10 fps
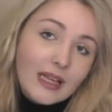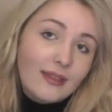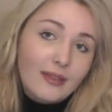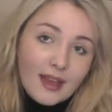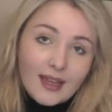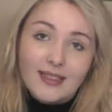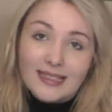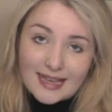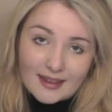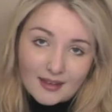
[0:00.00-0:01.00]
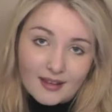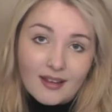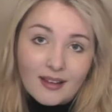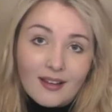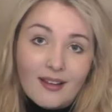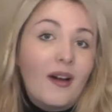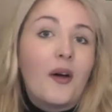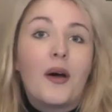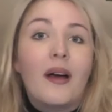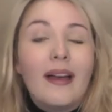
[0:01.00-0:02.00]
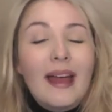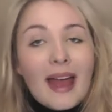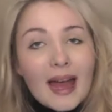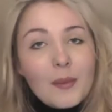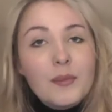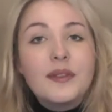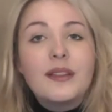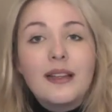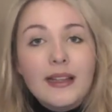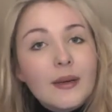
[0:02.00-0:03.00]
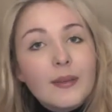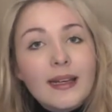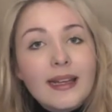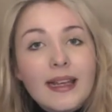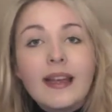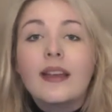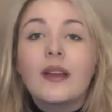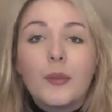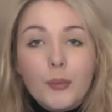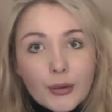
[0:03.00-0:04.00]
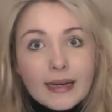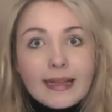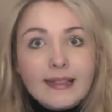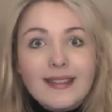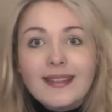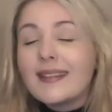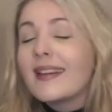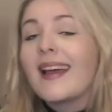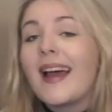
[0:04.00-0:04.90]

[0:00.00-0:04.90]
and they together are absolutely brilliant.